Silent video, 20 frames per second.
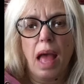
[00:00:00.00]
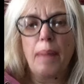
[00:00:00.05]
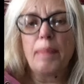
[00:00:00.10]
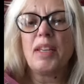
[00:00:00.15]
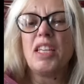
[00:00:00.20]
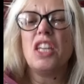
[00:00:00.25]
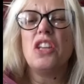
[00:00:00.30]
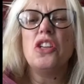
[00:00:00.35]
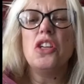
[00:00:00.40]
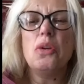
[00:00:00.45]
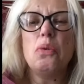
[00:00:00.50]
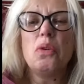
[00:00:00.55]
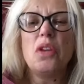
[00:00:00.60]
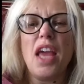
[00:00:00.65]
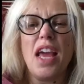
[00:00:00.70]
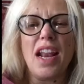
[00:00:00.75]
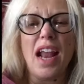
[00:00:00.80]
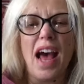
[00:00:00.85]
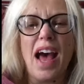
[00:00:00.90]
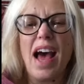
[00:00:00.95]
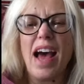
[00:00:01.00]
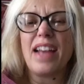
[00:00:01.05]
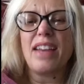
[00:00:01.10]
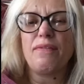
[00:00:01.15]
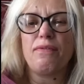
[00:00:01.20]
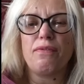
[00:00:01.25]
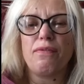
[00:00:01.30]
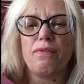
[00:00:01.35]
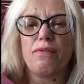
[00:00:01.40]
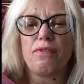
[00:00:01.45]
I mean, did you get
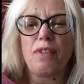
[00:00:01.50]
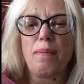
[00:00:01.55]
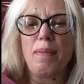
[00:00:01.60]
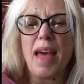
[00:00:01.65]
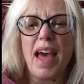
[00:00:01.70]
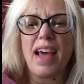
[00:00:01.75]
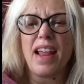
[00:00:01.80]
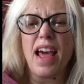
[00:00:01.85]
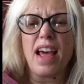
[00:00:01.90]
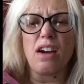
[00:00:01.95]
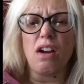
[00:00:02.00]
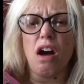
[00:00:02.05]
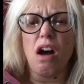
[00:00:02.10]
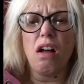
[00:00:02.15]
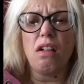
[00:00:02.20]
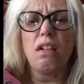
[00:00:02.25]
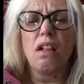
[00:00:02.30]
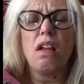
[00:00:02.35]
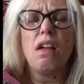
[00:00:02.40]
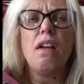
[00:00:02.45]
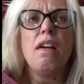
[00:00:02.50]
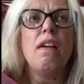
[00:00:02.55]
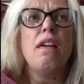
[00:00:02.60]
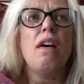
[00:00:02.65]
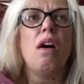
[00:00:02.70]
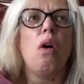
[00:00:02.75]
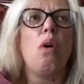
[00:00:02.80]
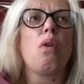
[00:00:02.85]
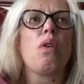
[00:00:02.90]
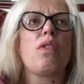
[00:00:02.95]
Han from that at all?
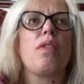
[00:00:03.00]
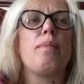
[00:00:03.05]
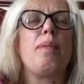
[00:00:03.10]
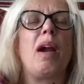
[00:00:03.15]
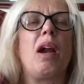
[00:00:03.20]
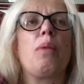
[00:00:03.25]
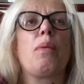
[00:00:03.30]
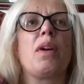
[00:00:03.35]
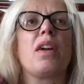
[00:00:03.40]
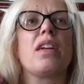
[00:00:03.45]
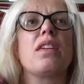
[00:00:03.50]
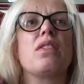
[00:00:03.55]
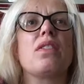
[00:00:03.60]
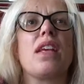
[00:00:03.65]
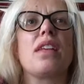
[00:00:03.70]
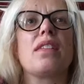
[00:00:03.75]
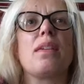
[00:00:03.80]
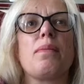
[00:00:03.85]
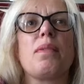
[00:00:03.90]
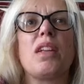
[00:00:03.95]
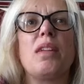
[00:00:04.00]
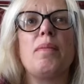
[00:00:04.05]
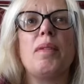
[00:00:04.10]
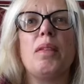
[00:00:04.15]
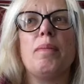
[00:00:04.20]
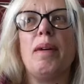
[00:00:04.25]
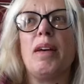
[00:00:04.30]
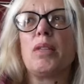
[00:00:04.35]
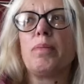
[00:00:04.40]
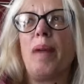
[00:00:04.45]
Or the part where he says, I'm going to be
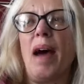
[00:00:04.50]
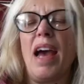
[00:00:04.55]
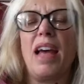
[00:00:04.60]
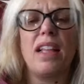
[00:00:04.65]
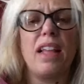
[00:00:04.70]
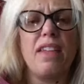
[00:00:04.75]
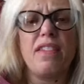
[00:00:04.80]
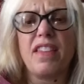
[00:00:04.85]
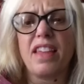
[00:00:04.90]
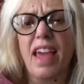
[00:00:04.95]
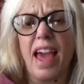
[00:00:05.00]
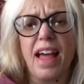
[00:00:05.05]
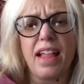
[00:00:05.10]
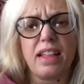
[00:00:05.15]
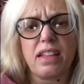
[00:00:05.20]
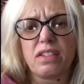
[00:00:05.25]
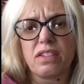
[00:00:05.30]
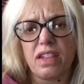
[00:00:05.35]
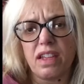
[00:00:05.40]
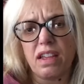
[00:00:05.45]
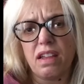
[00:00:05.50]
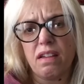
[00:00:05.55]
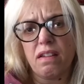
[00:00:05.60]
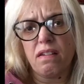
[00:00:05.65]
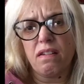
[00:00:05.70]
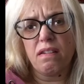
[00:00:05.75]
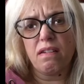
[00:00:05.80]
the best pilot in the galaxy?